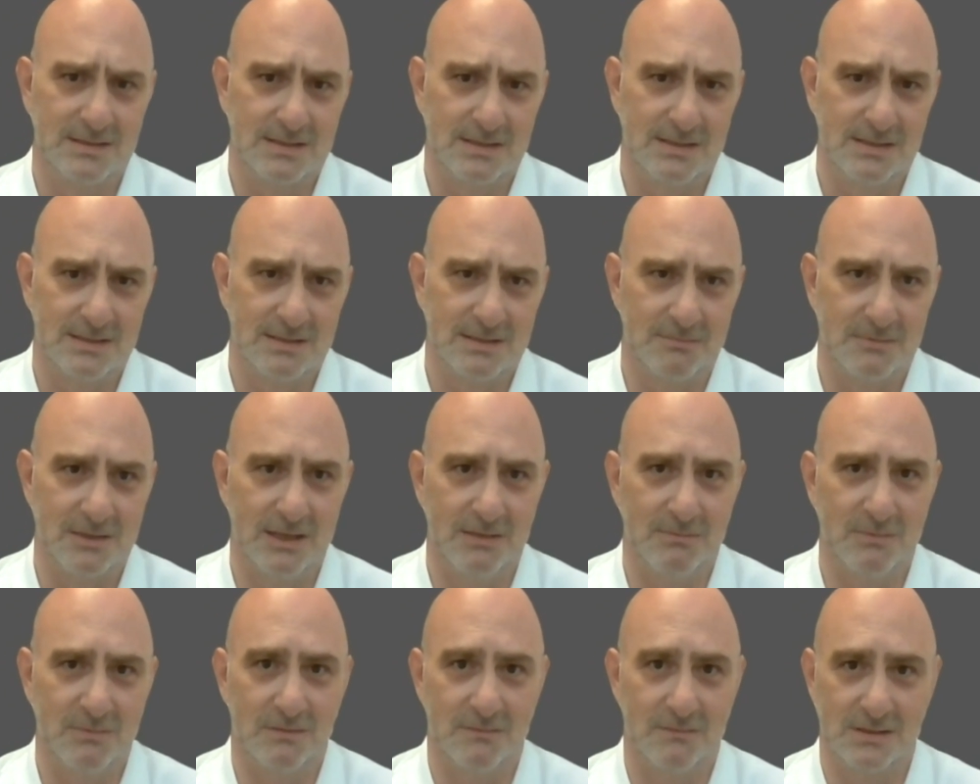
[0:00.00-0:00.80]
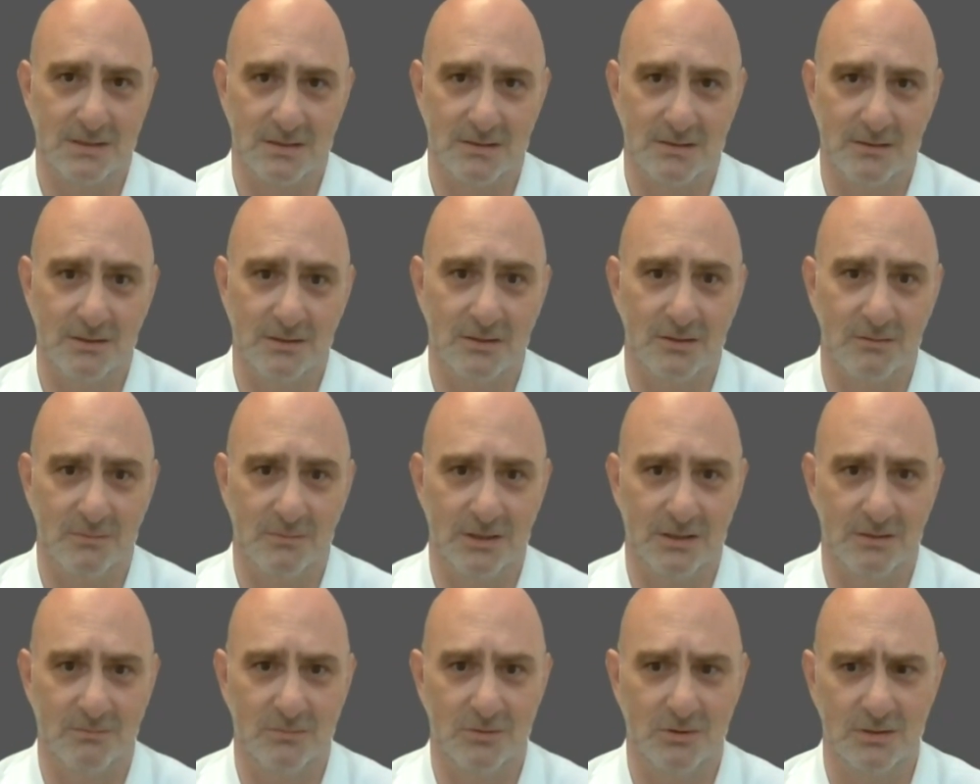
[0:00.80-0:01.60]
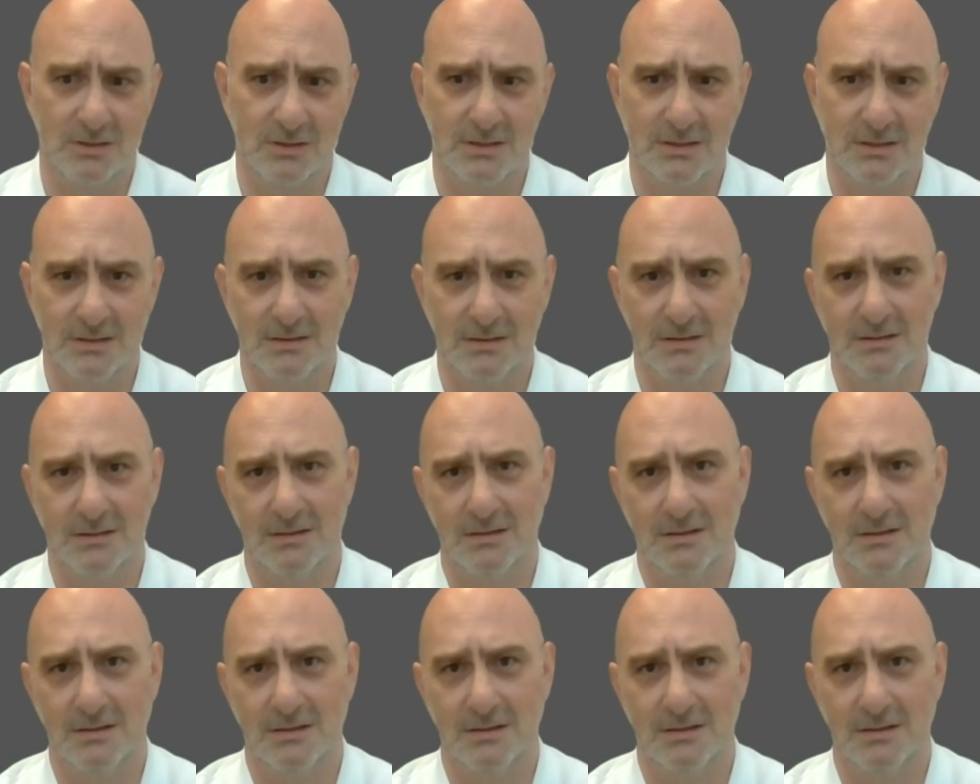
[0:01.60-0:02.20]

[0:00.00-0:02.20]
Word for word: let's say September, there's going to be a book